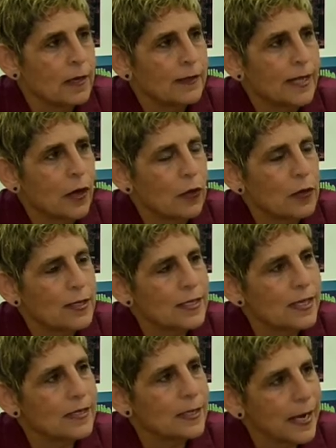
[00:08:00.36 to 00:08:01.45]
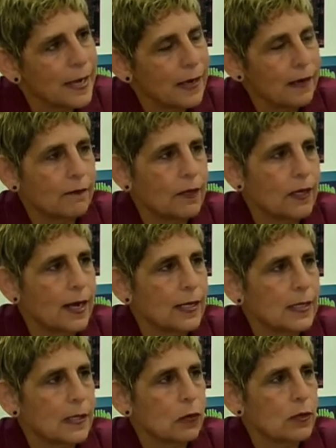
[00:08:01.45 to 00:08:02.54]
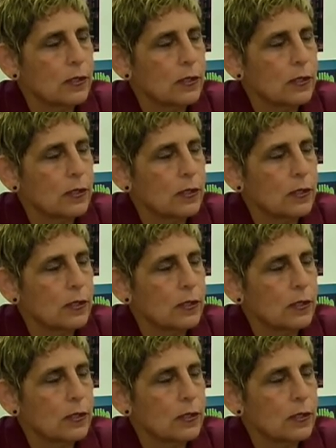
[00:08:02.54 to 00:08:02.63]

Now, this antenna of Gilat's, though,